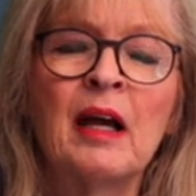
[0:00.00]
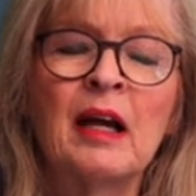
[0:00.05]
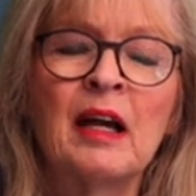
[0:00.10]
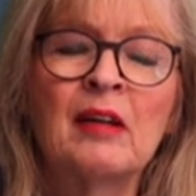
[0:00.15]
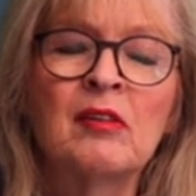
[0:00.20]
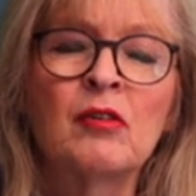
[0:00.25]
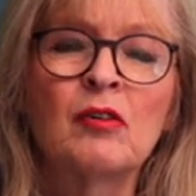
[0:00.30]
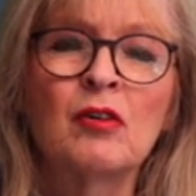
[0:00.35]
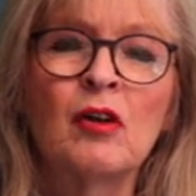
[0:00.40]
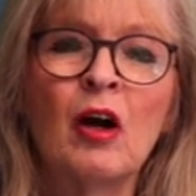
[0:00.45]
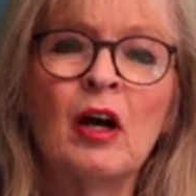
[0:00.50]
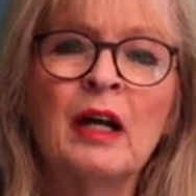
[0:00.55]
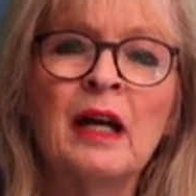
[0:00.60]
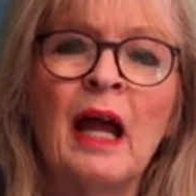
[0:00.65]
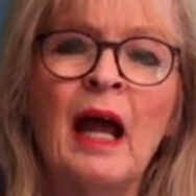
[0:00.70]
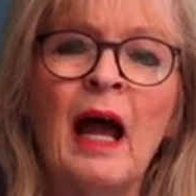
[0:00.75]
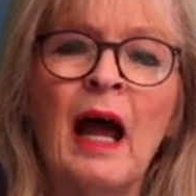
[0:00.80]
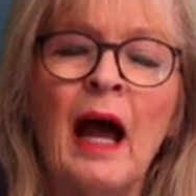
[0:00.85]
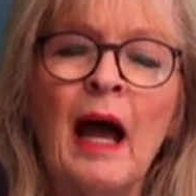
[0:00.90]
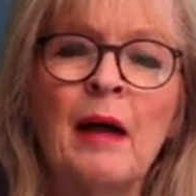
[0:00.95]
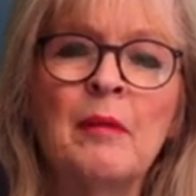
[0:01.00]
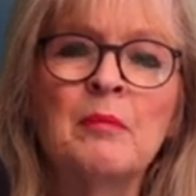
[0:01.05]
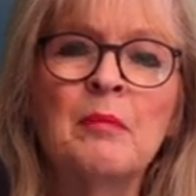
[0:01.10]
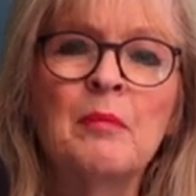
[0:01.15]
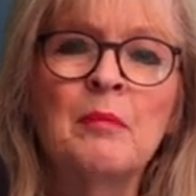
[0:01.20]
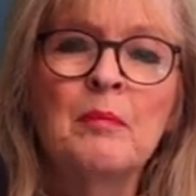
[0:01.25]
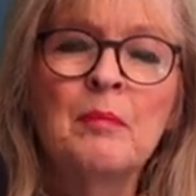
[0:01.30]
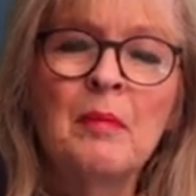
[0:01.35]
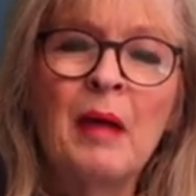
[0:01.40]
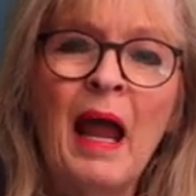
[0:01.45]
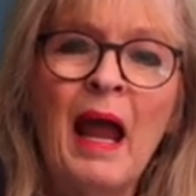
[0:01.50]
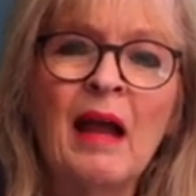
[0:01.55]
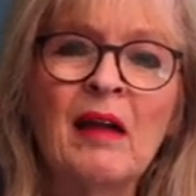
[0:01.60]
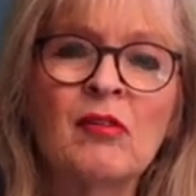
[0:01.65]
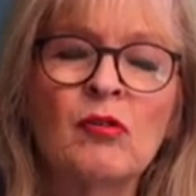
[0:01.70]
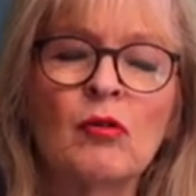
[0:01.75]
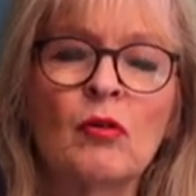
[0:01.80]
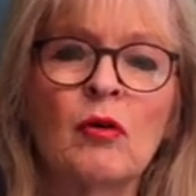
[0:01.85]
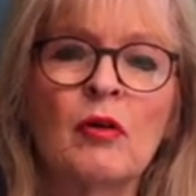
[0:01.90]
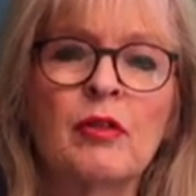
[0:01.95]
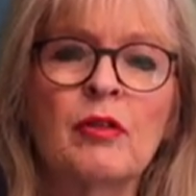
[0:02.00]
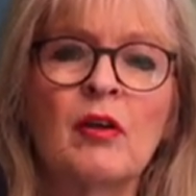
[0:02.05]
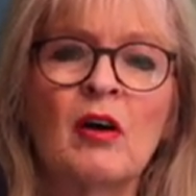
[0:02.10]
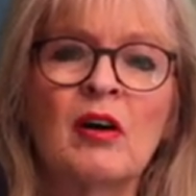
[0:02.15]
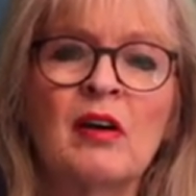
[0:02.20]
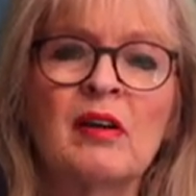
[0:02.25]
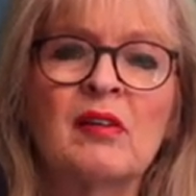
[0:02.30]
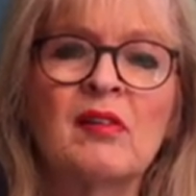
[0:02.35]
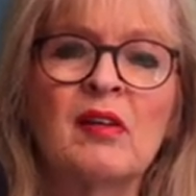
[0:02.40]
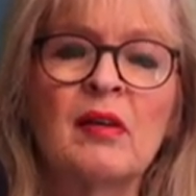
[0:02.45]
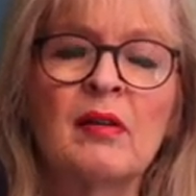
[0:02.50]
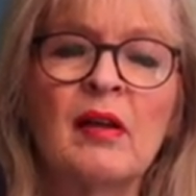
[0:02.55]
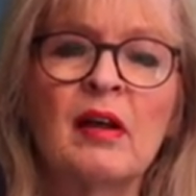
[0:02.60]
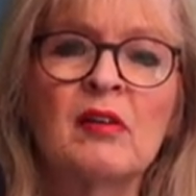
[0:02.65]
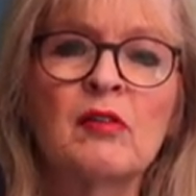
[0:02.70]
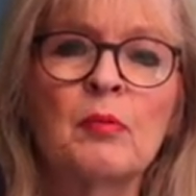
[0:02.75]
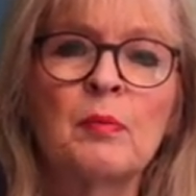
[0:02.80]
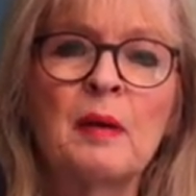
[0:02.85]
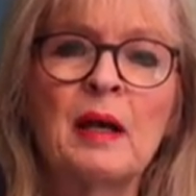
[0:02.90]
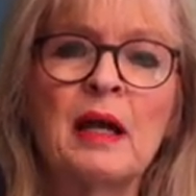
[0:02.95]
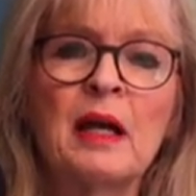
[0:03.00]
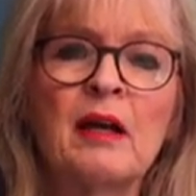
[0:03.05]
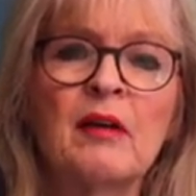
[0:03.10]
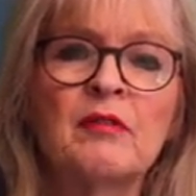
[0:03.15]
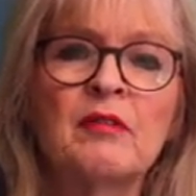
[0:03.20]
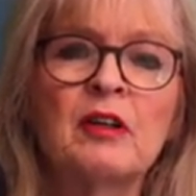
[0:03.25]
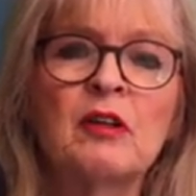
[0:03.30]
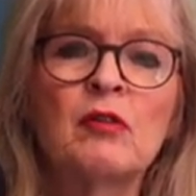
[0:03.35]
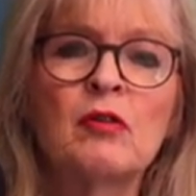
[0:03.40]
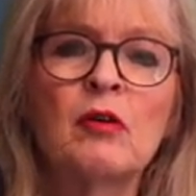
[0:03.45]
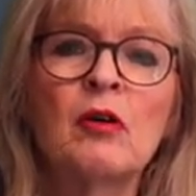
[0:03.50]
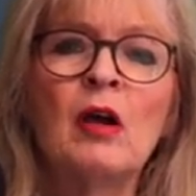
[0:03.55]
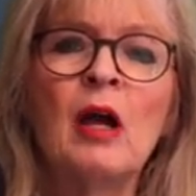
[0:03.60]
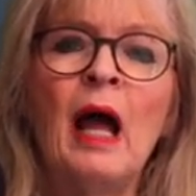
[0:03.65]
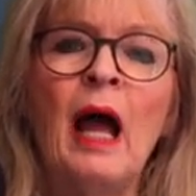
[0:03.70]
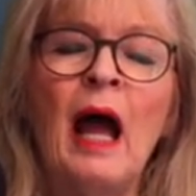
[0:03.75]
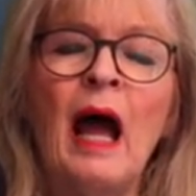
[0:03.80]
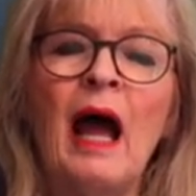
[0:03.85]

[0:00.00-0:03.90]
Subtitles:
it's not man's authority that's been given to you.